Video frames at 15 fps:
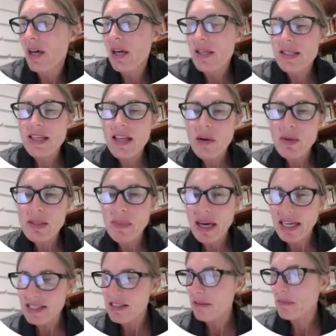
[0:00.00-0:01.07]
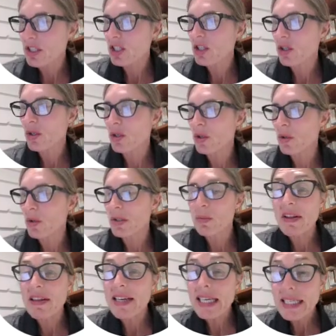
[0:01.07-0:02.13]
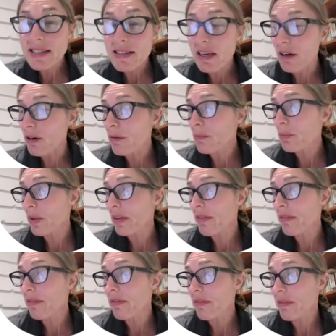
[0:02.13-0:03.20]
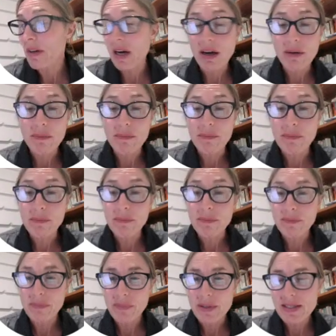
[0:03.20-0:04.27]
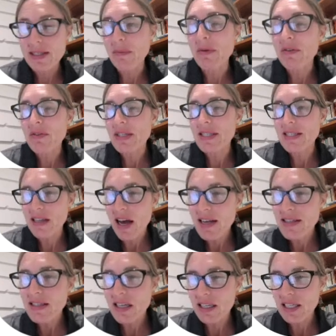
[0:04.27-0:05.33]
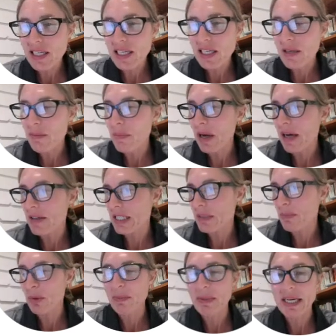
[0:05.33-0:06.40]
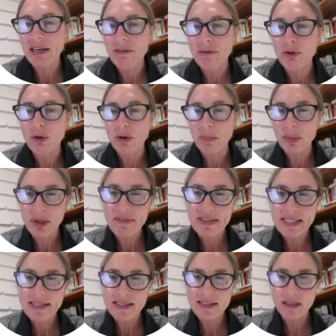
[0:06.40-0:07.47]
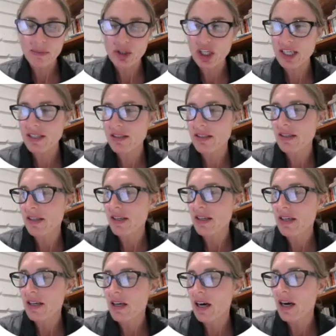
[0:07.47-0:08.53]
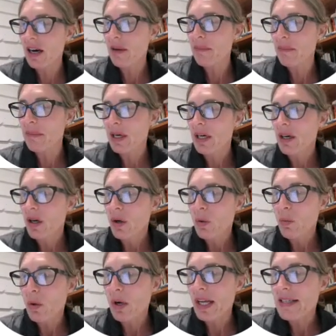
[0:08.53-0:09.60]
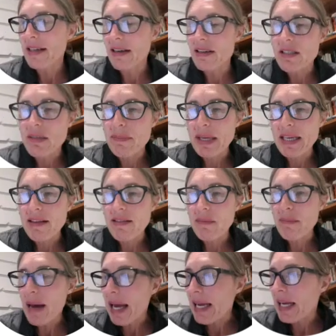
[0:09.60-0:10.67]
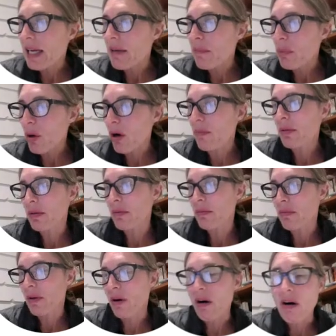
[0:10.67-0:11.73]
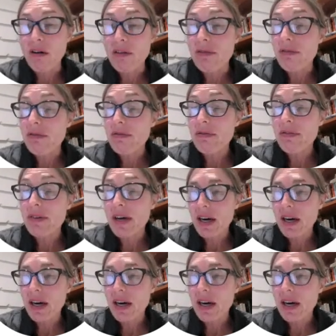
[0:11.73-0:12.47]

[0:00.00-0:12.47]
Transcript: So that was my attempt to use, with Lily's help, with some of the slides that Lily has prepared for a previous subject, what I take to be the main problem of